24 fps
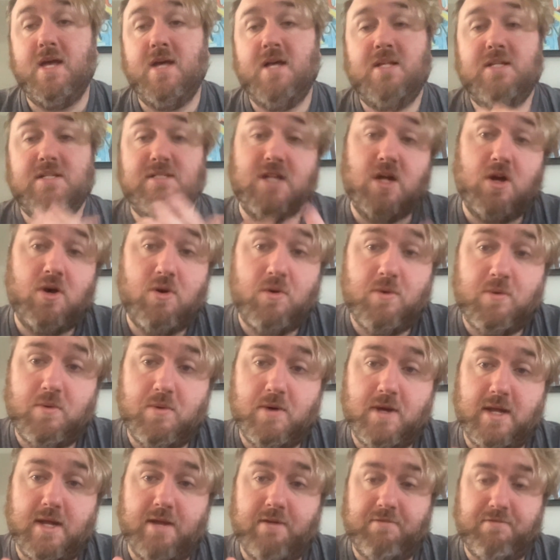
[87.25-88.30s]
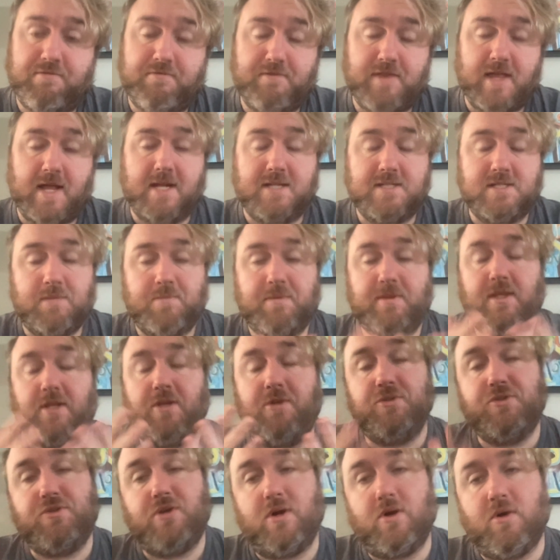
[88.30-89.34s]
So if that is something that you
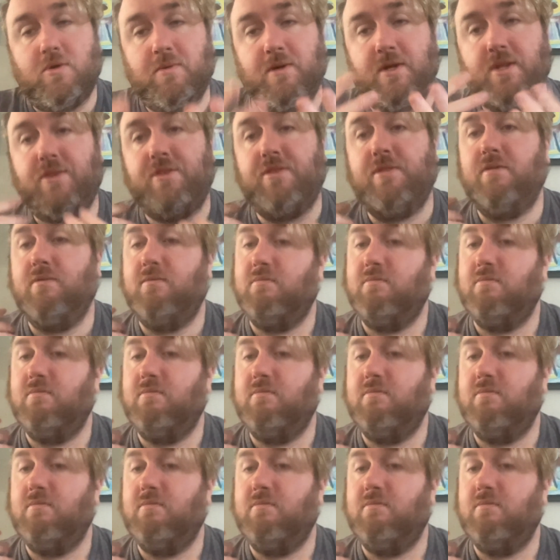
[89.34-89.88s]
struggle with,